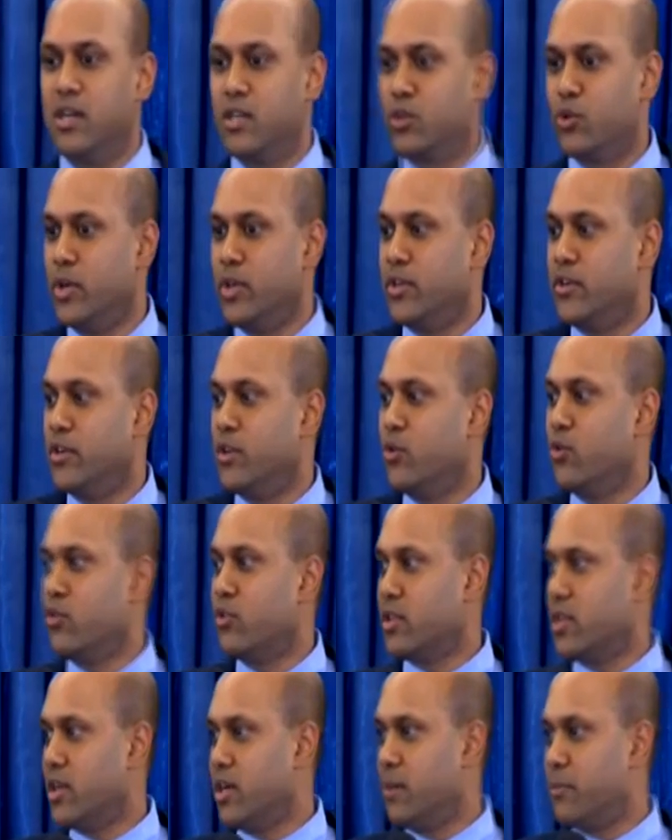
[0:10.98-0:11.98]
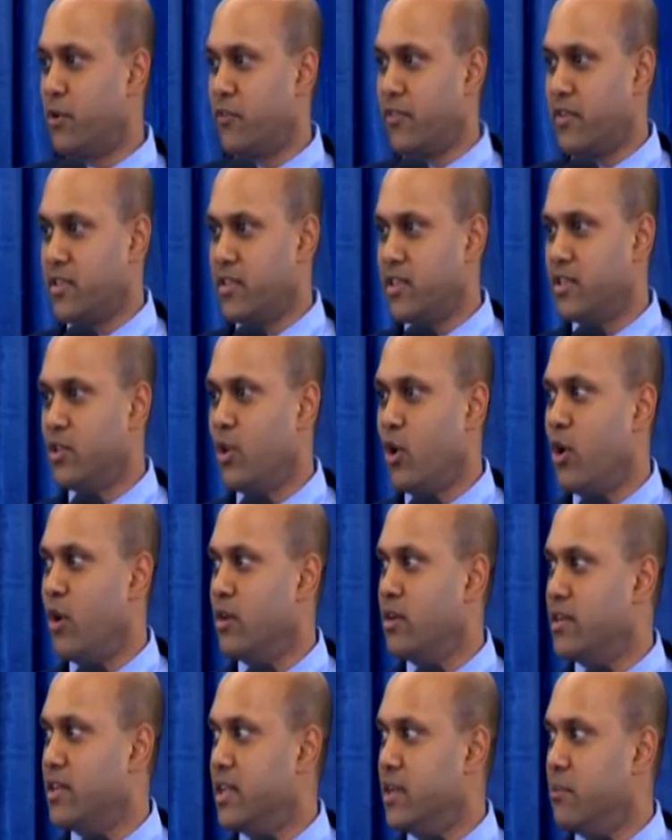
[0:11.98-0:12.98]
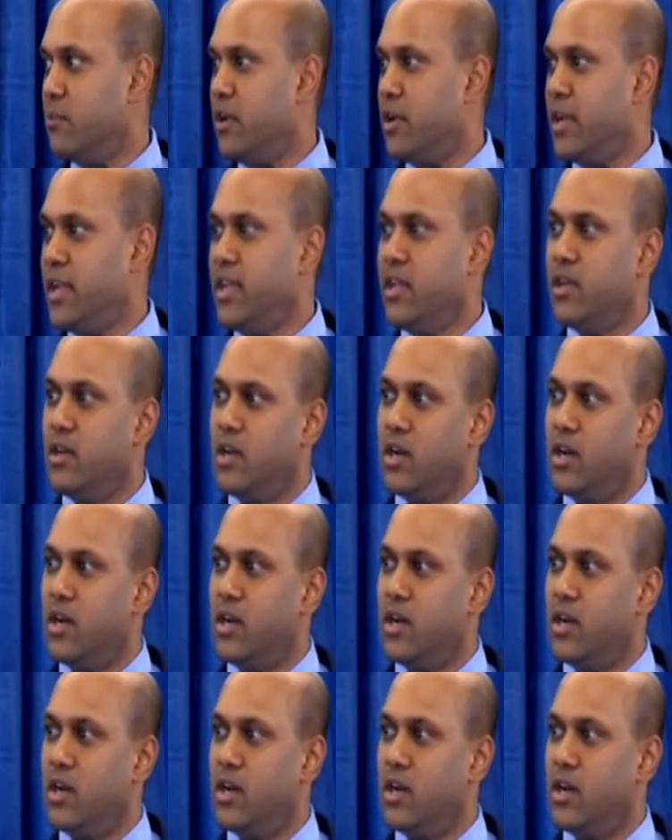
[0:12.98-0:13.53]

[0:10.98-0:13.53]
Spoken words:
to introduce Professor Dawn Tilbury,